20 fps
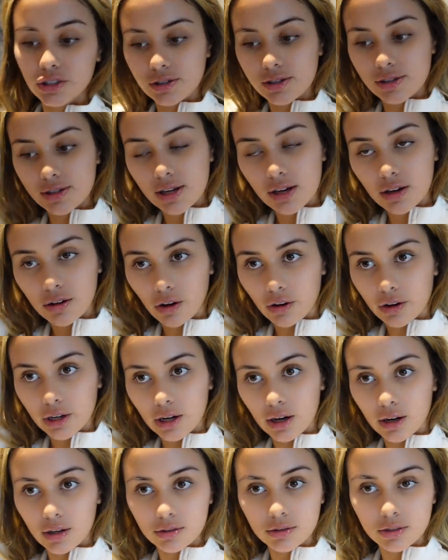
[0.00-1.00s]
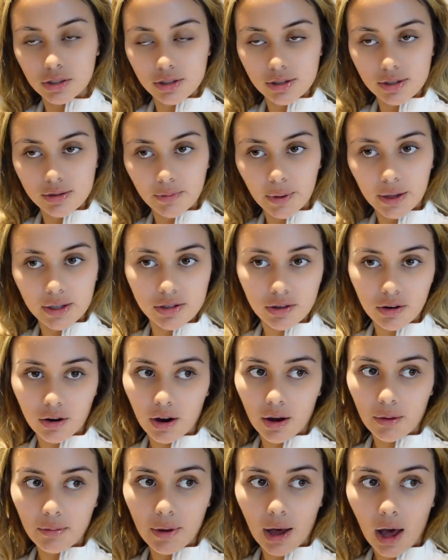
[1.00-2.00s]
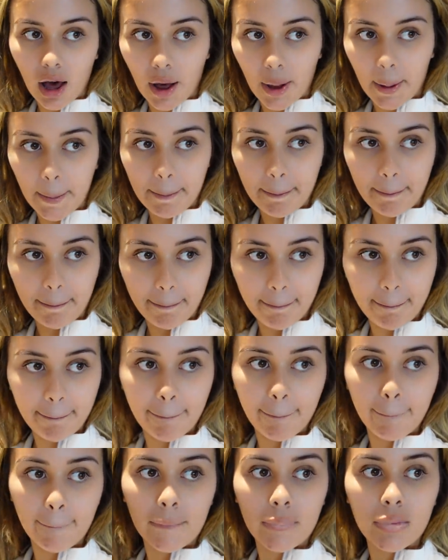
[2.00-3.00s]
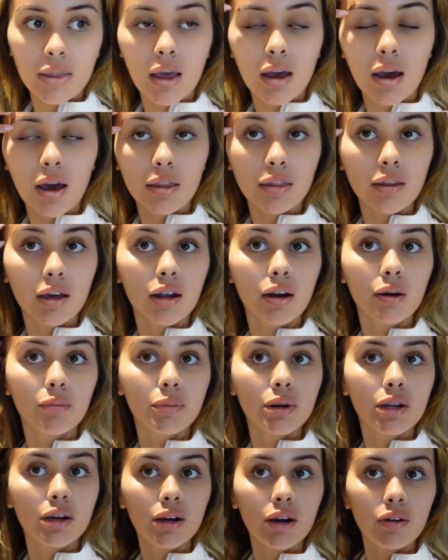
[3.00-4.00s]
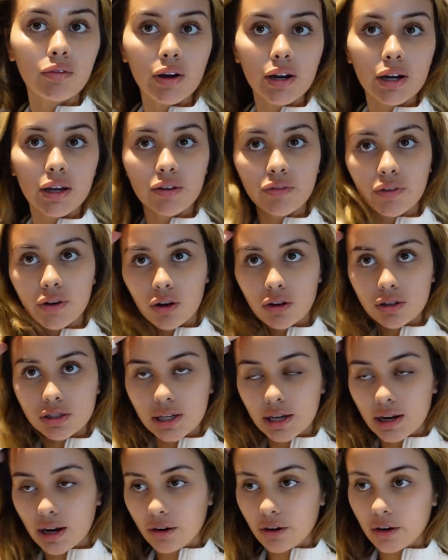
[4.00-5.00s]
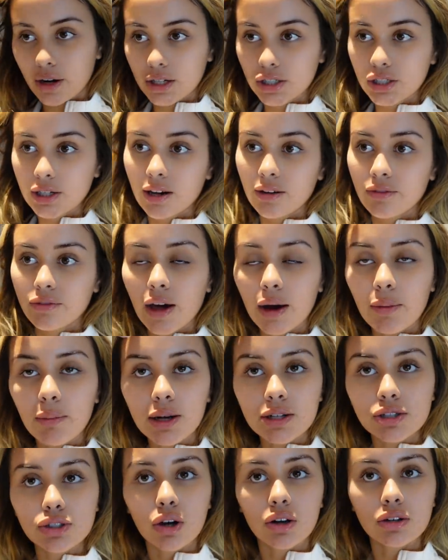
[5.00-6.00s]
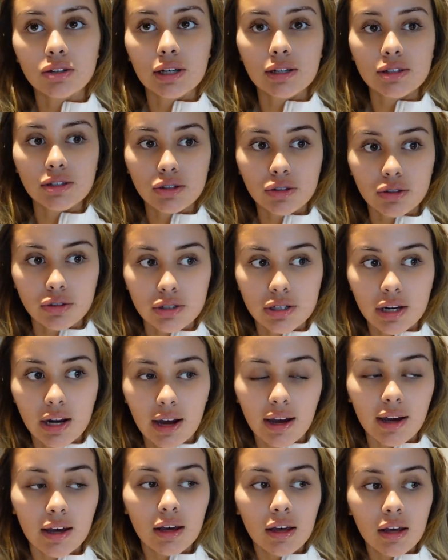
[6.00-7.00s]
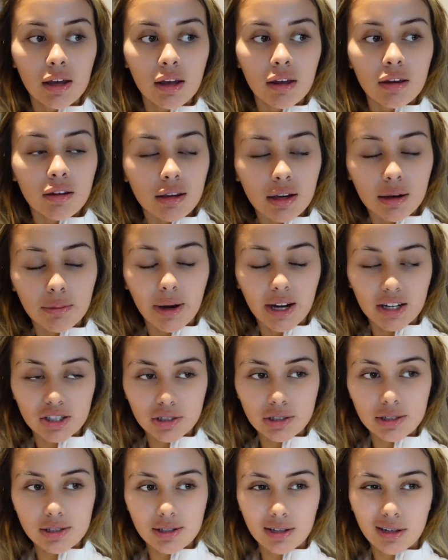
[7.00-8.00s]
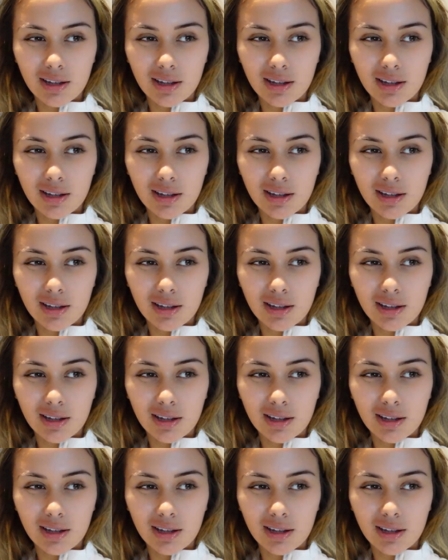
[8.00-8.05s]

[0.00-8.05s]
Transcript: just got here, I just buzzed her up. And then I'm gonna get ready for content. I don't actually have that much content to do today. I think I'm actually just